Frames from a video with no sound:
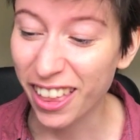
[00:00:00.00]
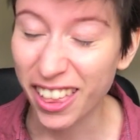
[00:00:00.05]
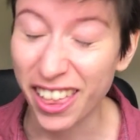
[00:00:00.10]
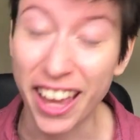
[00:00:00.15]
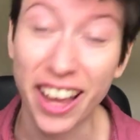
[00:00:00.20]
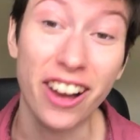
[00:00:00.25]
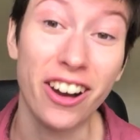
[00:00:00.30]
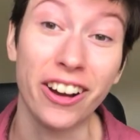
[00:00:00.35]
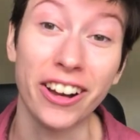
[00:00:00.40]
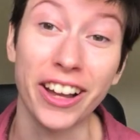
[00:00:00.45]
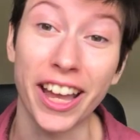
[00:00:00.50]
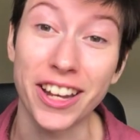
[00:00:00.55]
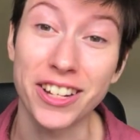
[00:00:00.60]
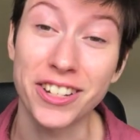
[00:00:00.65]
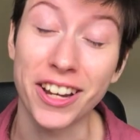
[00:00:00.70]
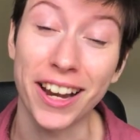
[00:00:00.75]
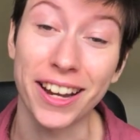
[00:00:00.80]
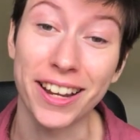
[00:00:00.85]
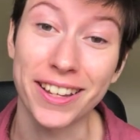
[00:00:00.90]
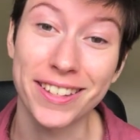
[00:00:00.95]
they can't get
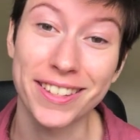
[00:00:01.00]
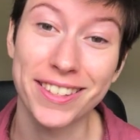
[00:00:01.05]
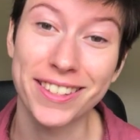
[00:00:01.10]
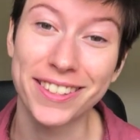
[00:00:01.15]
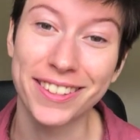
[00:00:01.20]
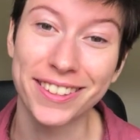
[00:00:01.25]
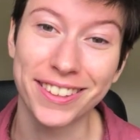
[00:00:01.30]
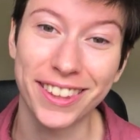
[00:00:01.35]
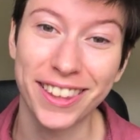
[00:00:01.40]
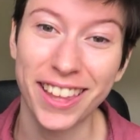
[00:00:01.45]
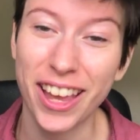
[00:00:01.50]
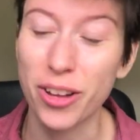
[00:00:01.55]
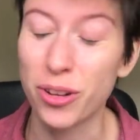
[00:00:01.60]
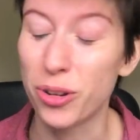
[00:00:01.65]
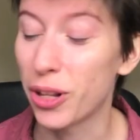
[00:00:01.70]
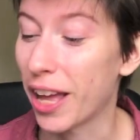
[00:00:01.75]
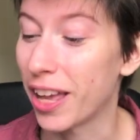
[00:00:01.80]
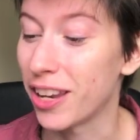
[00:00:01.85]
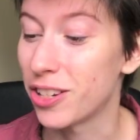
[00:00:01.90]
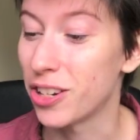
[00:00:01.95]
jealous. They
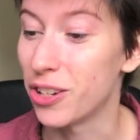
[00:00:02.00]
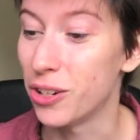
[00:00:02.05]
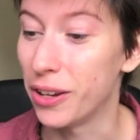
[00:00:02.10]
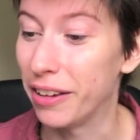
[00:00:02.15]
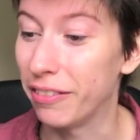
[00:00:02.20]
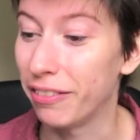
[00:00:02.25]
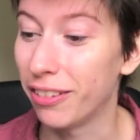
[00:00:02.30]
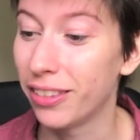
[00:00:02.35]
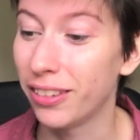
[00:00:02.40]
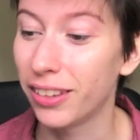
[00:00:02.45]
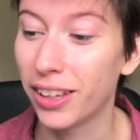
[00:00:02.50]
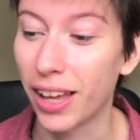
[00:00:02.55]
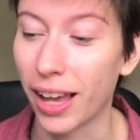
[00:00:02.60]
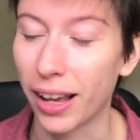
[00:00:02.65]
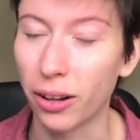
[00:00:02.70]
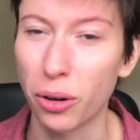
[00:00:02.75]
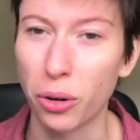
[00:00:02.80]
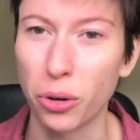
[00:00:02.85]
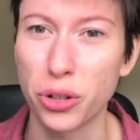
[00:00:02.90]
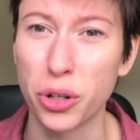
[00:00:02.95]
all get
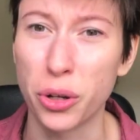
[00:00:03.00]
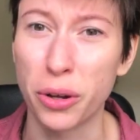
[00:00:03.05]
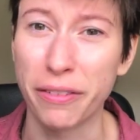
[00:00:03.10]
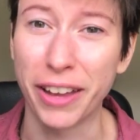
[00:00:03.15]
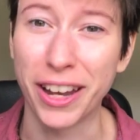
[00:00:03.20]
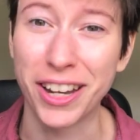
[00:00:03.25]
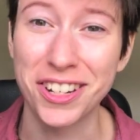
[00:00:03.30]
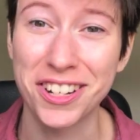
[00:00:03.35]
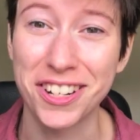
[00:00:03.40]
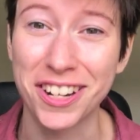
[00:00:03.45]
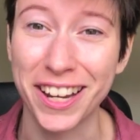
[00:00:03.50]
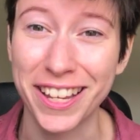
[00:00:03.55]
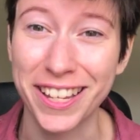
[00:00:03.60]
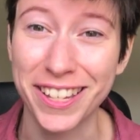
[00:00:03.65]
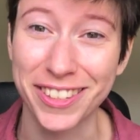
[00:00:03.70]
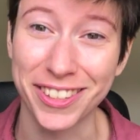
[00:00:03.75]
got to eventually.